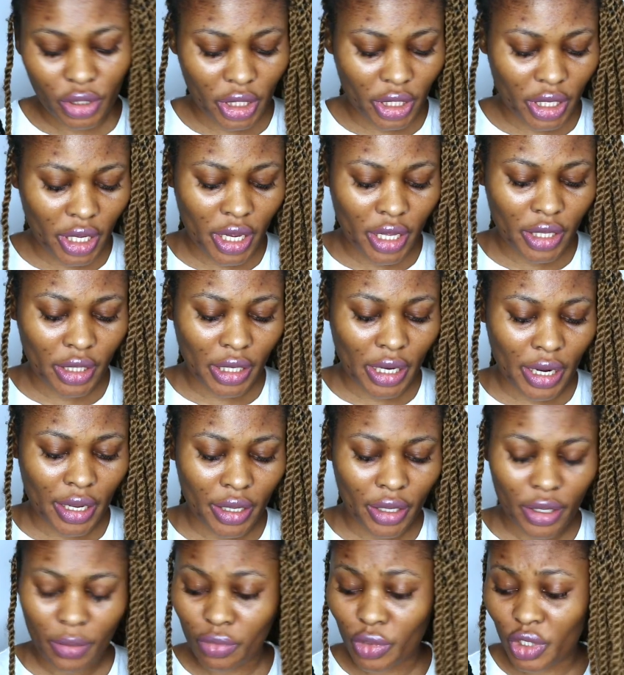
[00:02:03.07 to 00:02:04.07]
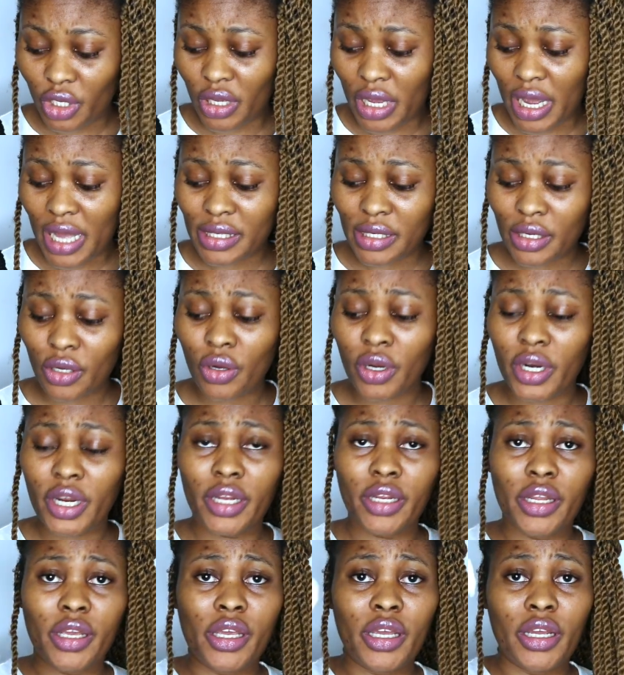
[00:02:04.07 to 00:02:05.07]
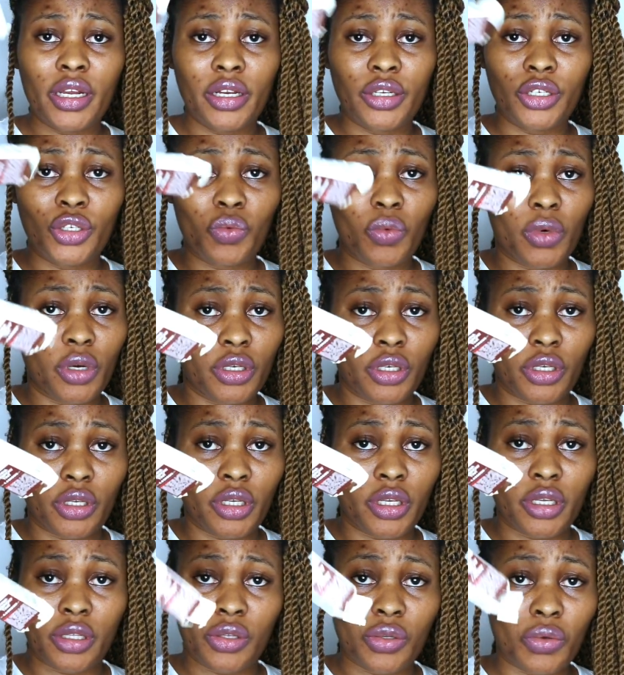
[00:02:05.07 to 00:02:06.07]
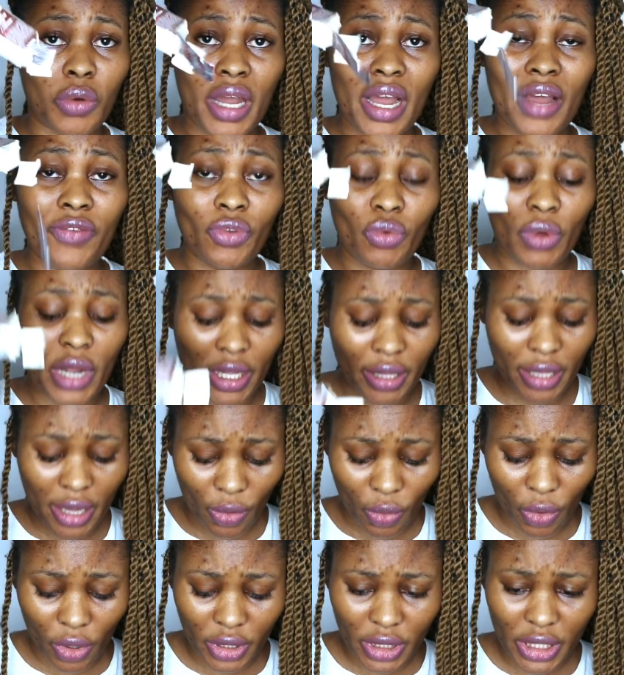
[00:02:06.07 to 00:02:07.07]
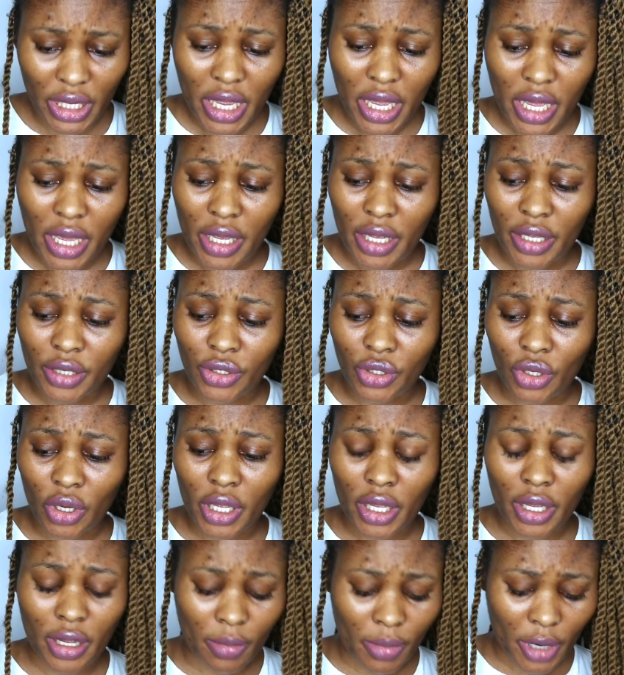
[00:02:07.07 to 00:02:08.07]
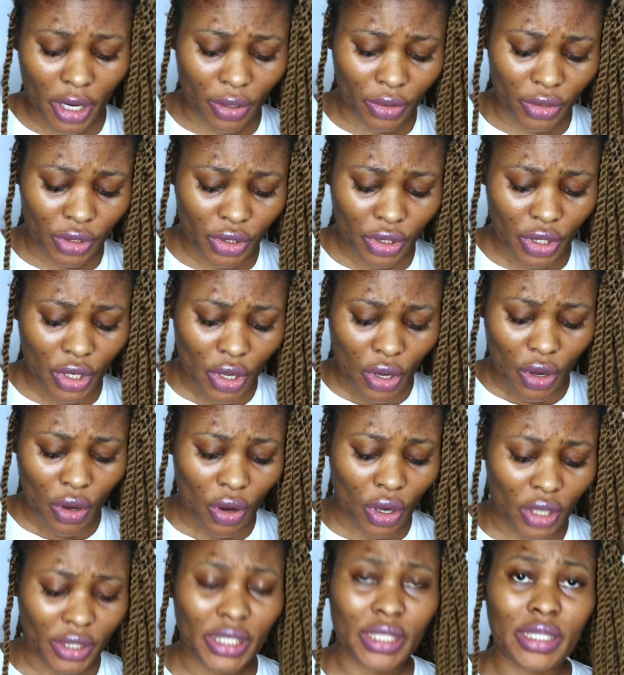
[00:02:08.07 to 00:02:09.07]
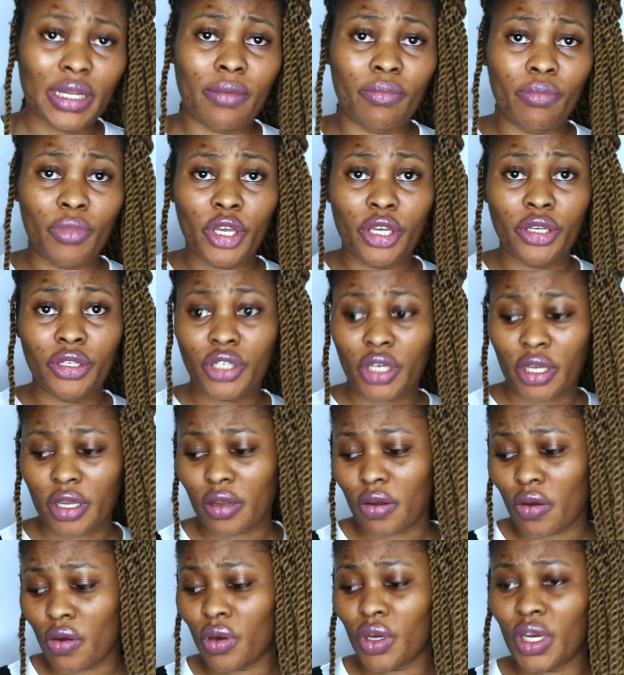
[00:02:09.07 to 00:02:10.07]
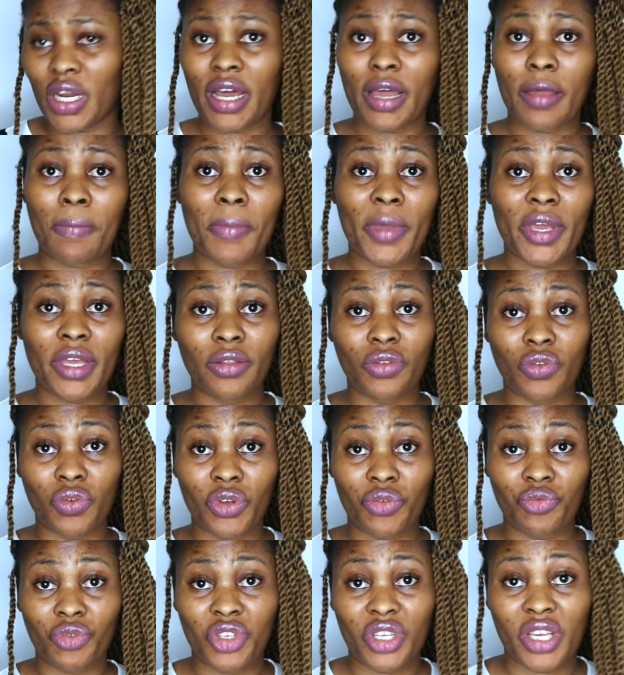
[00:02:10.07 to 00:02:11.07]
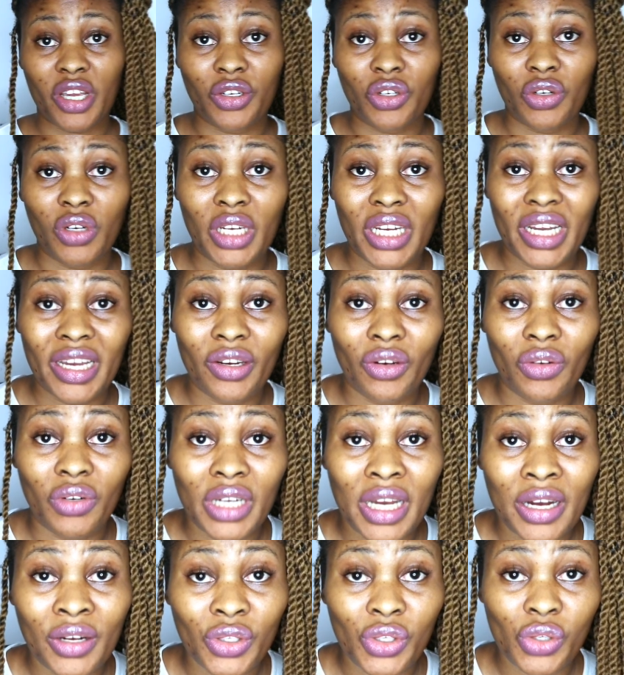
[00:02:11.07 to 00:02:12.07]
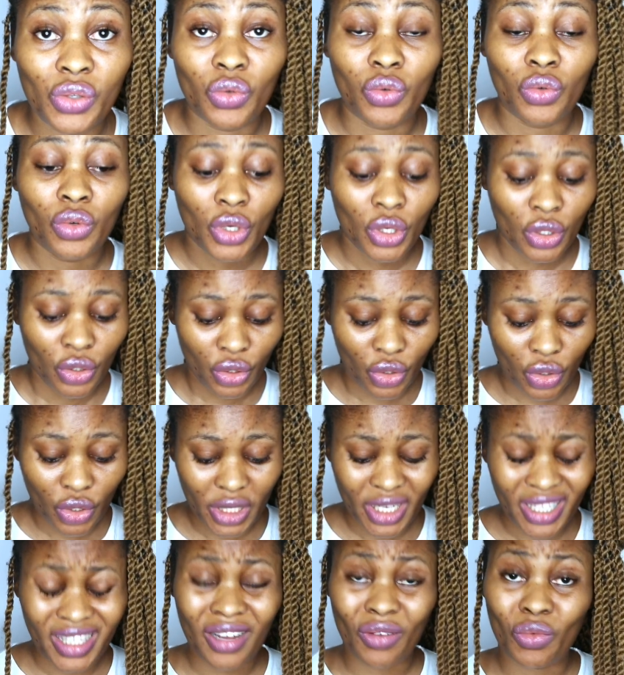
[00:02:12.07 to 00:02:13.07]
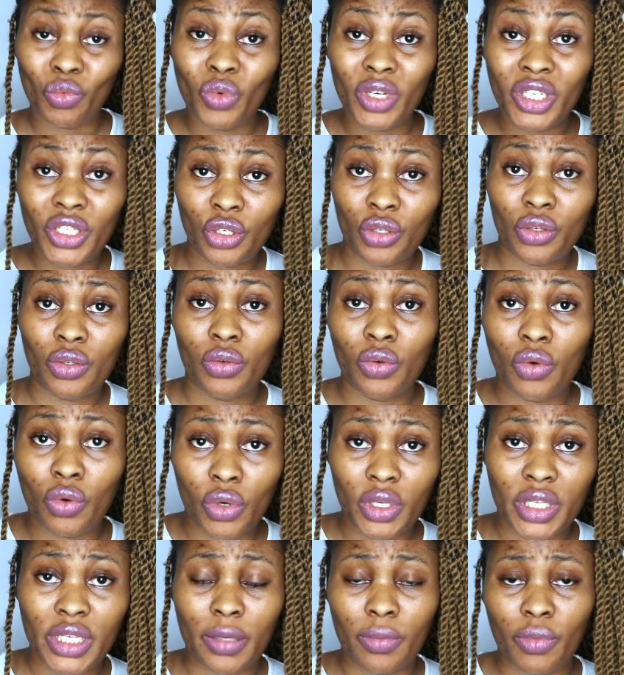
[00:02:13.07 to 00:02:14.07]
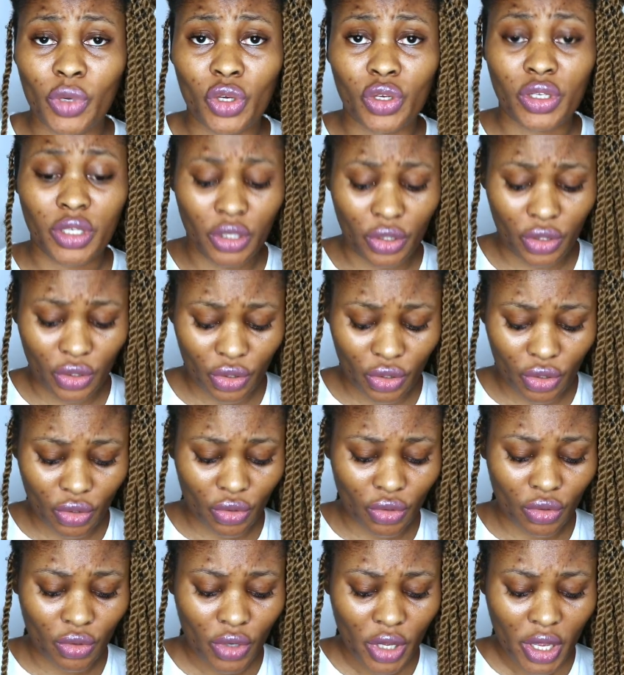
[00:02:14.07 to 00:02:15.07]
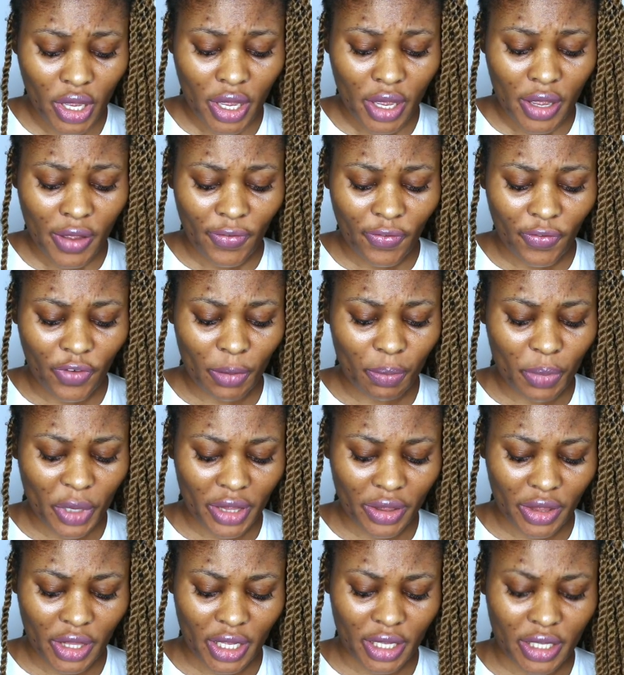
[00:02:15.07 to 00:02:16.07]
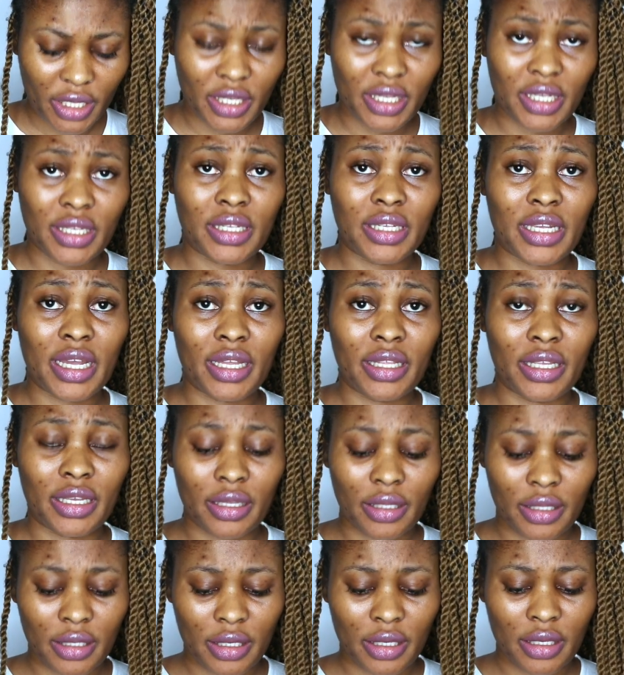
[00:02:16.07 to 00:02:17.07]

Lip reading: again that it hasn't got any English word on it, so I have no idea what it's talking about other than me checking online, doing research online on how to use it and which goes in, because it's two flipping things inside it,